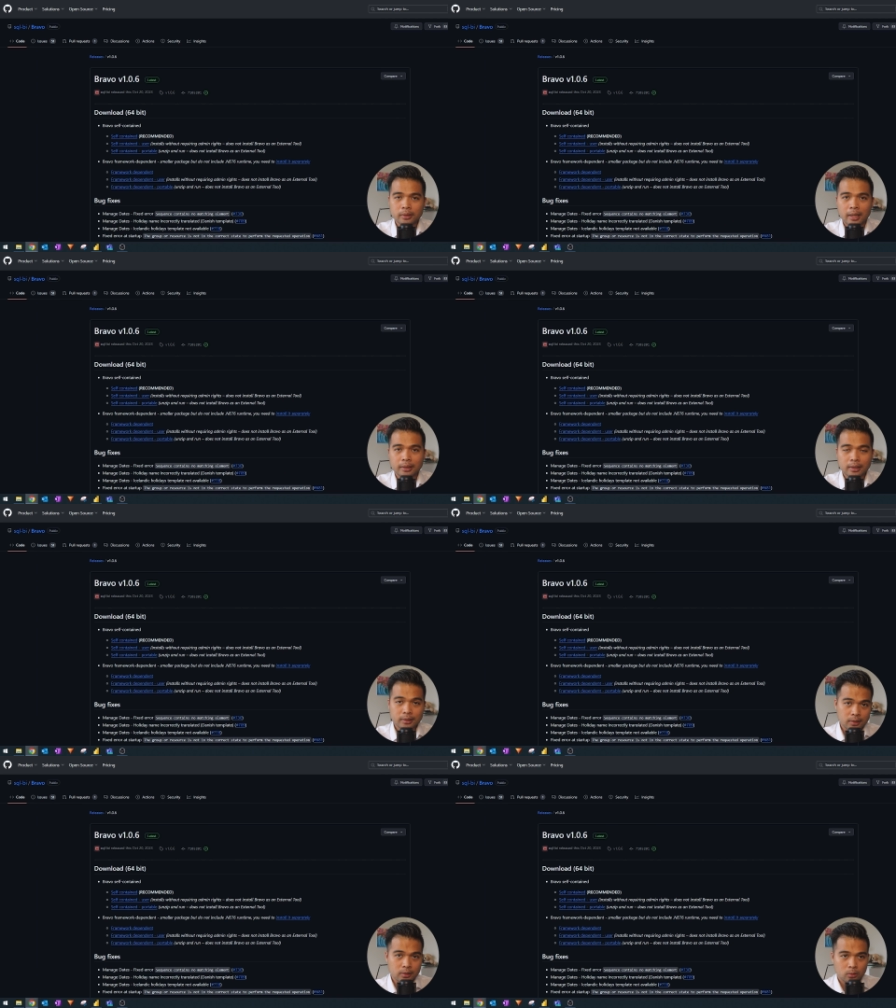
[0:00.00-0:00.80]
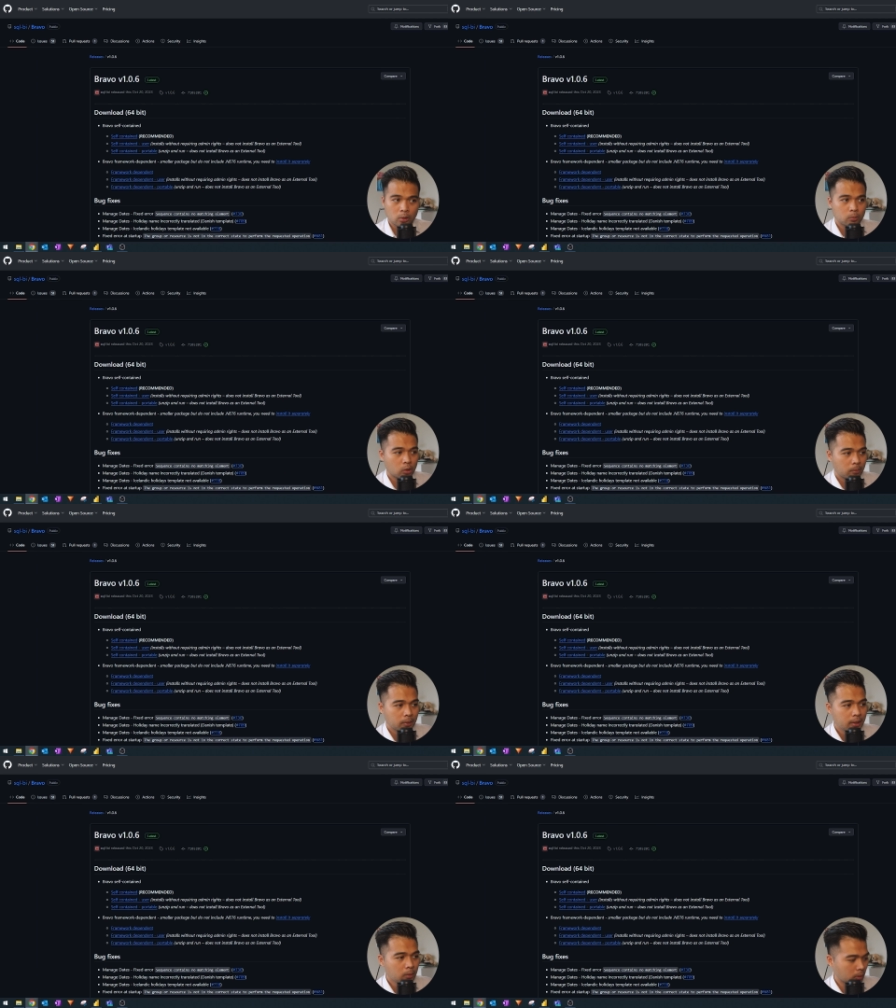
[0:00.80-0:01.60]
that it's installed
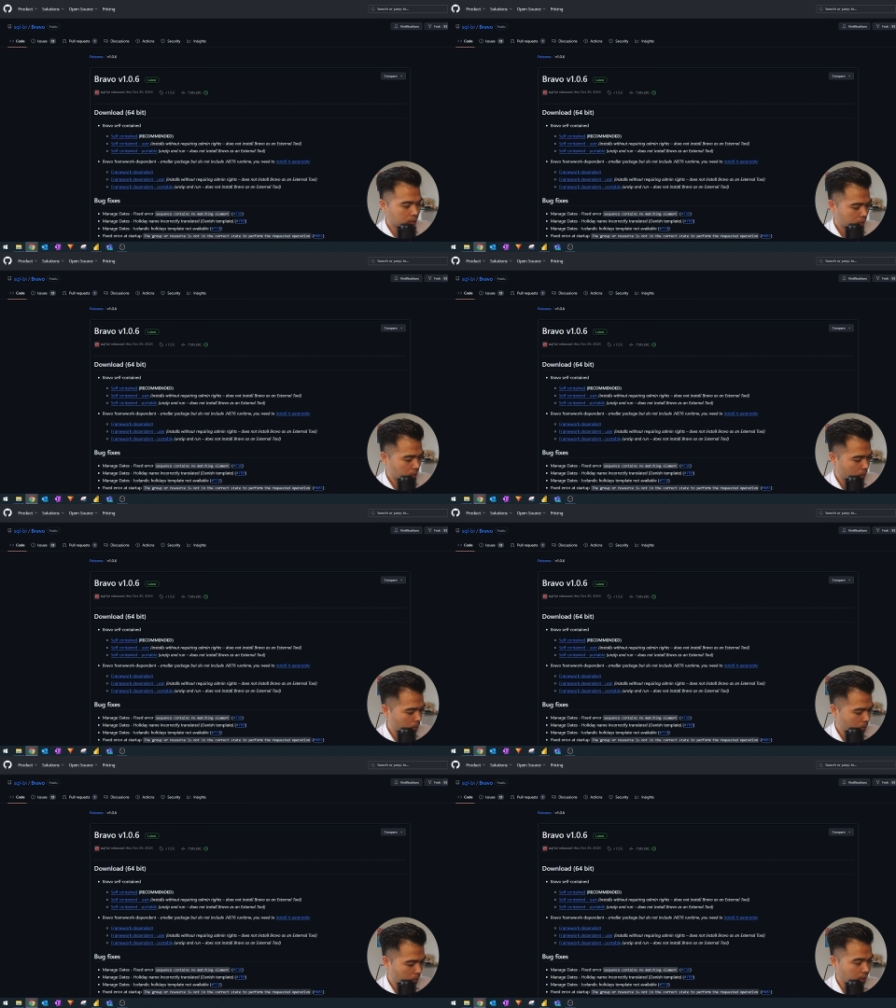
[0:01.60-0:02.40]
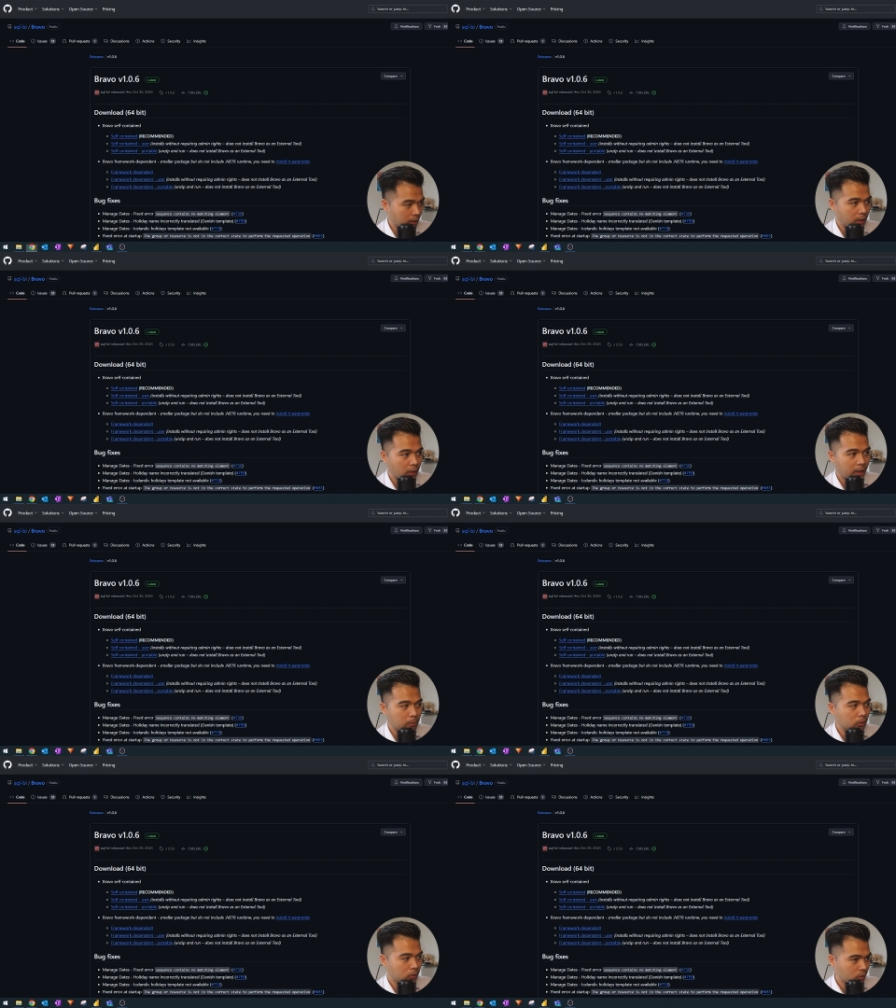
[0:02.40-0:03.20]
properly once you uh, are
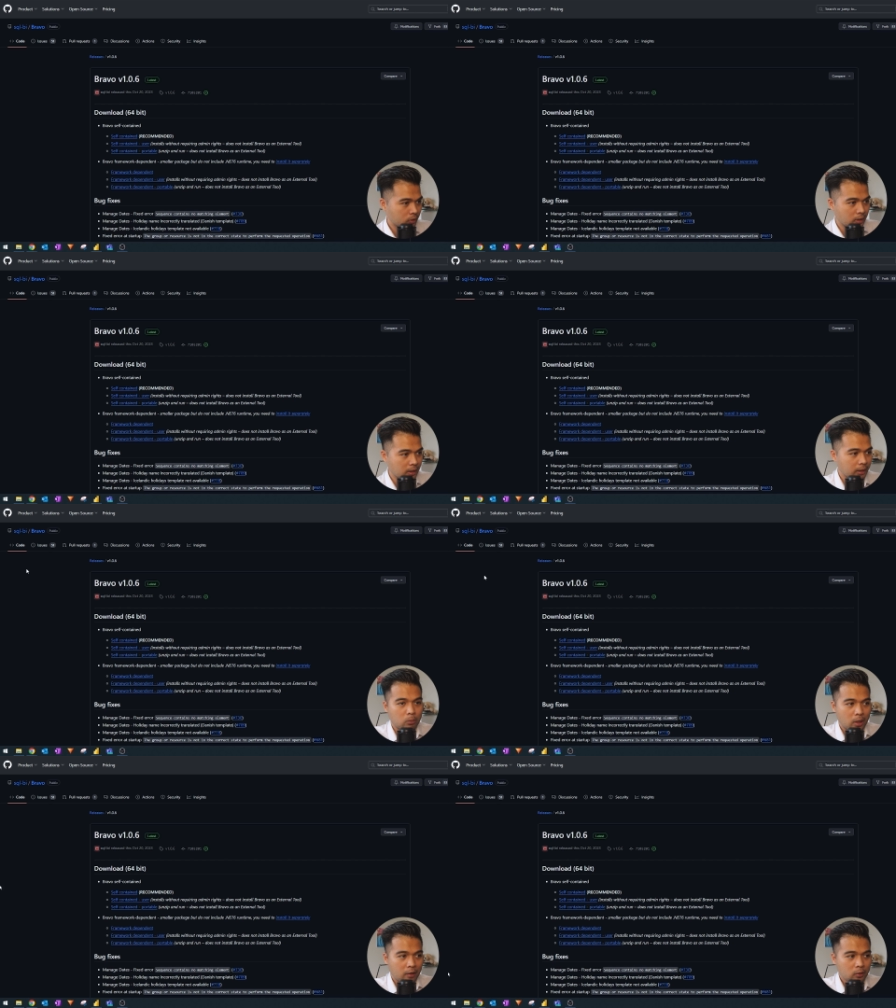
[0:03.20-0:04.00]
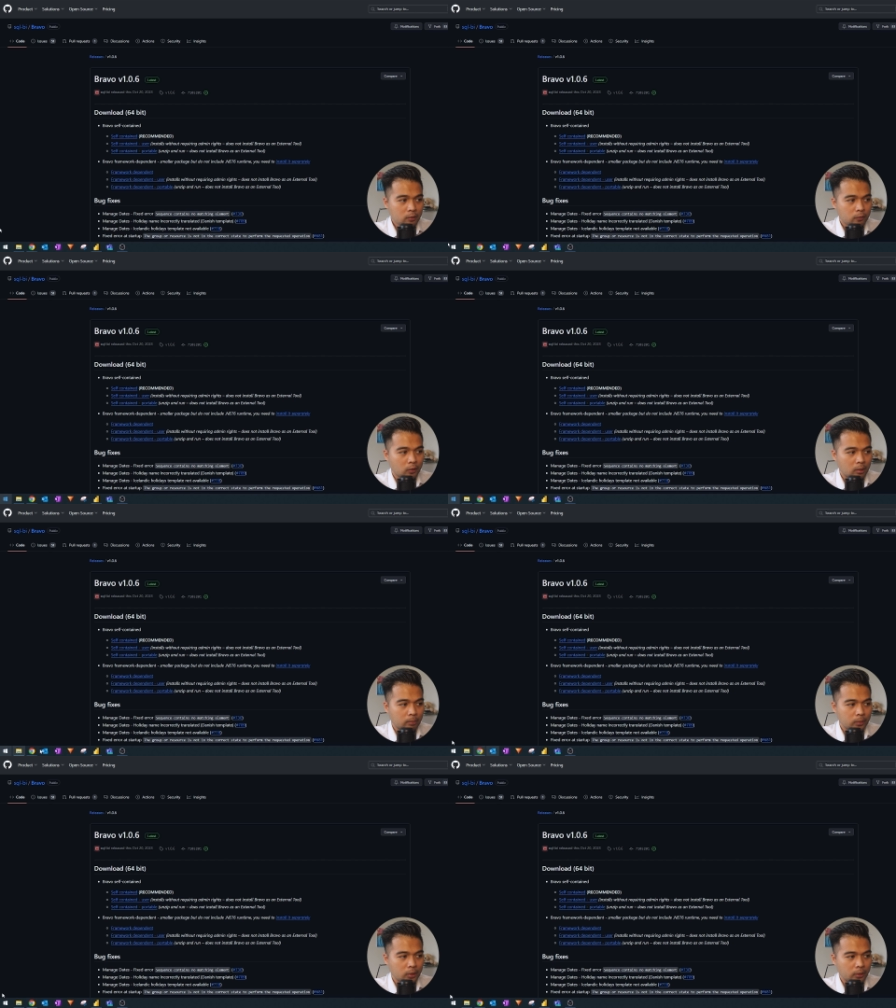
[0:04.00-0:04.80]
able to see Bravo
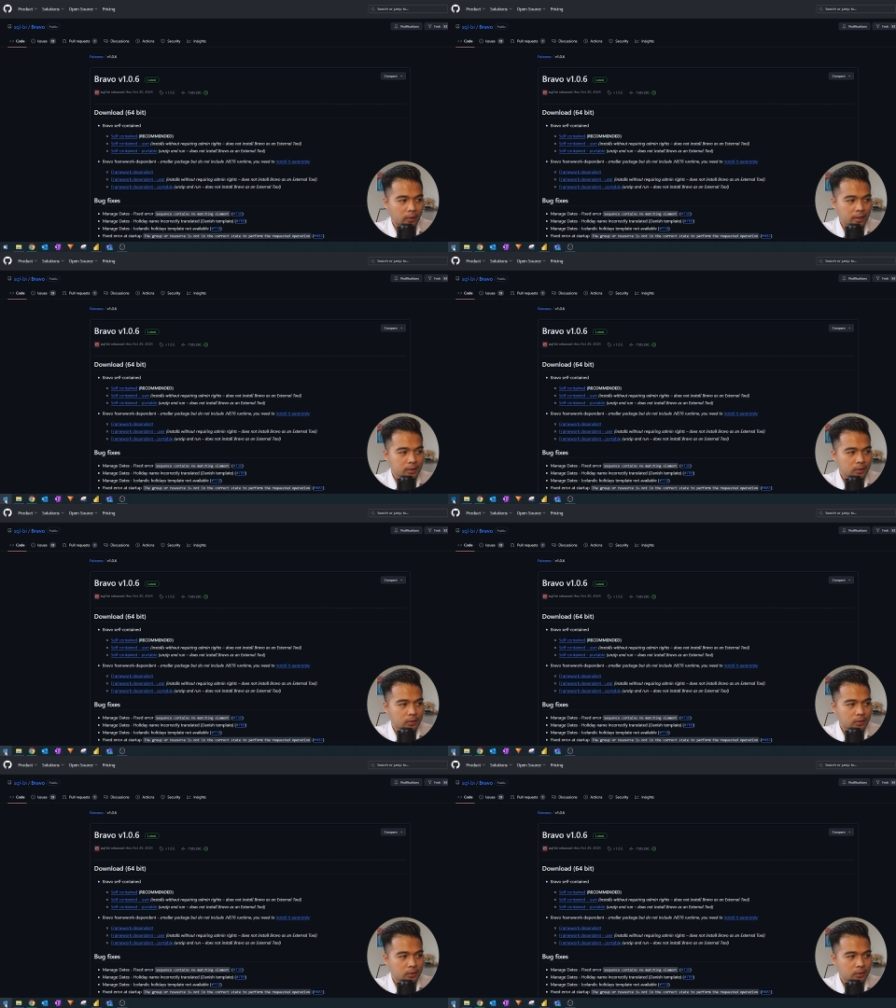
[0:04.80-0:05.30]
from your list.